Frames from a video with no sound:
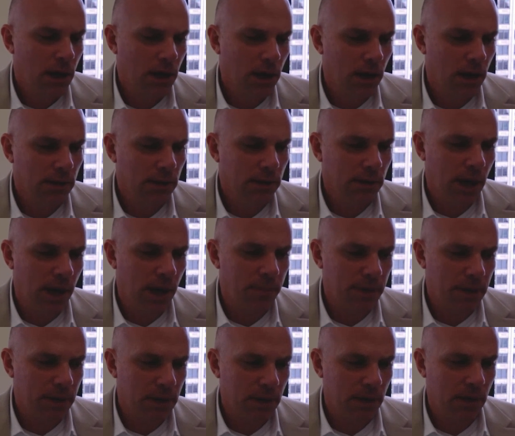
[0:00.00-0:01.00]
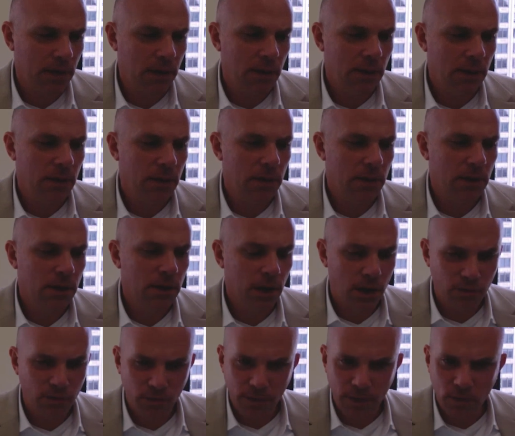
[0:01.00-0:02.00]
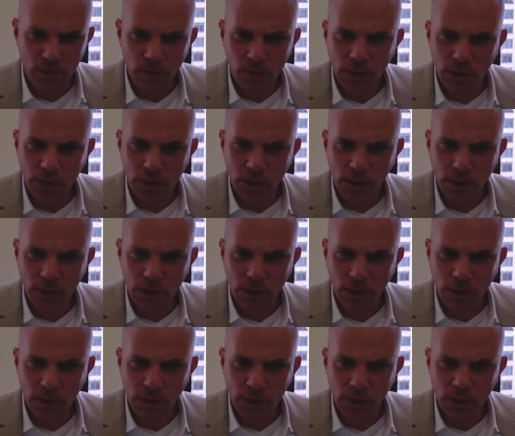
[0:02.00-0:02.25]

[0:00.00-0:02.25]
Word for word: uh, lobbying, government